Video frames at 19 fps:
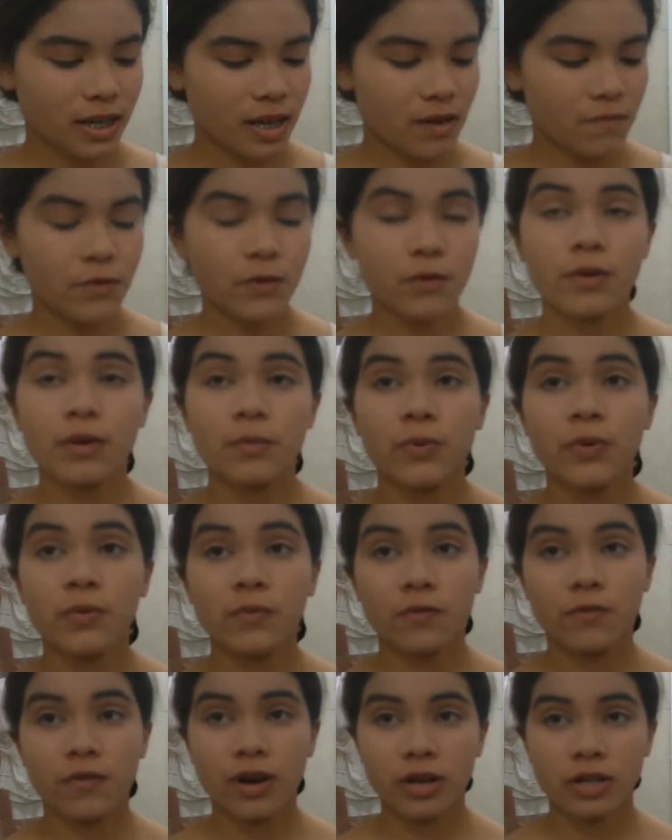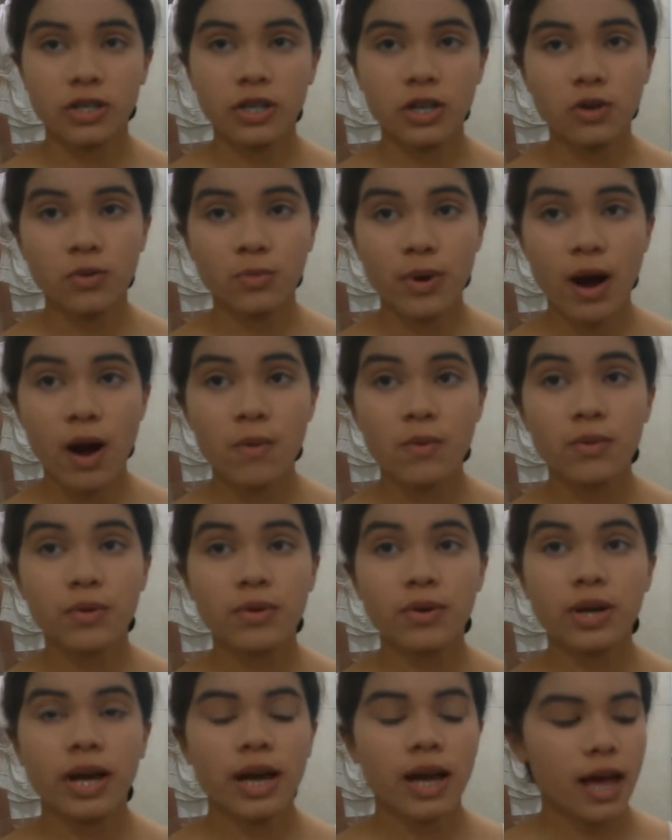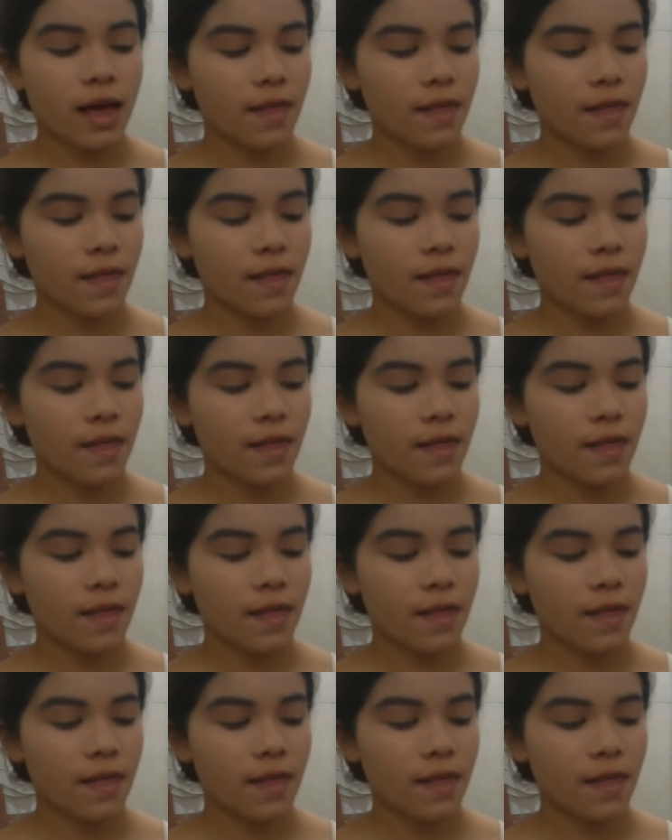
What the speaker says: If you don't want to put Foxy in your brow bone,